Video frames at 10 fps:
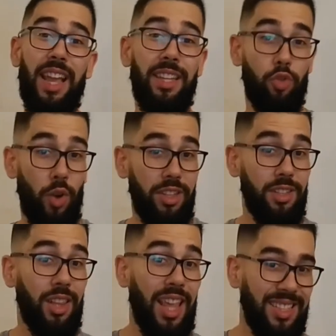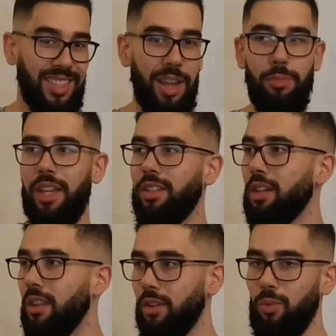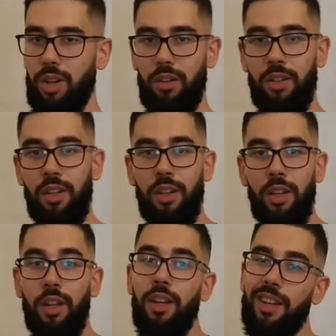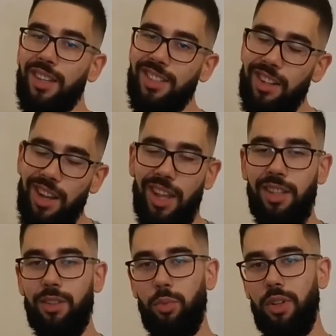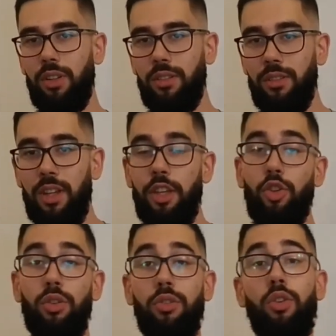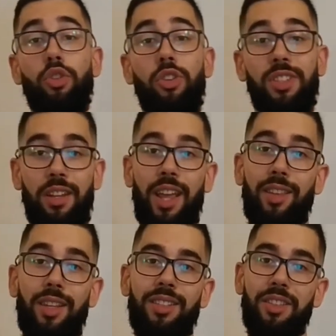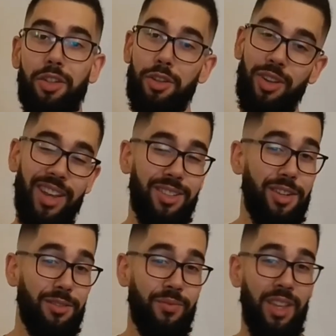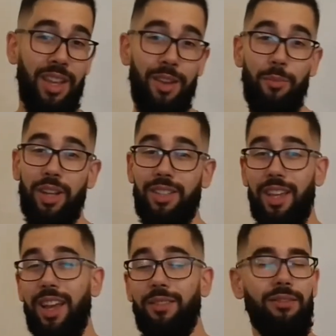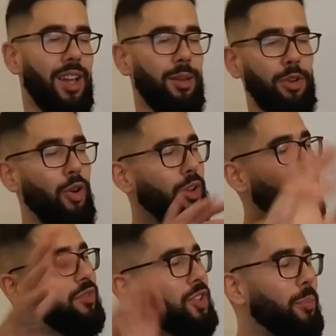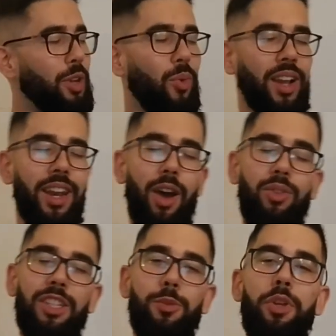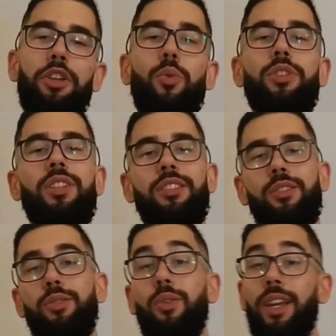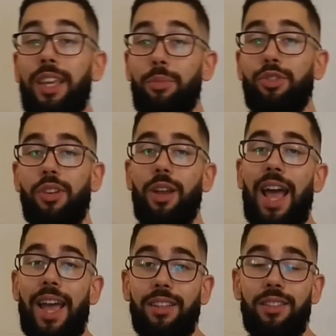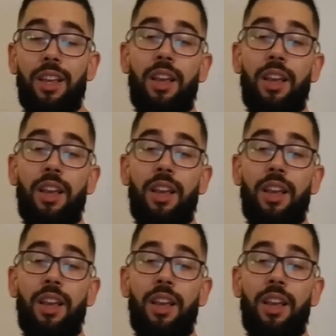guy trains less time than the other one. Genetics, brother. You don't know your genetics until you get there. But yeah, I'm going off topic right now. This video was just to give you some guys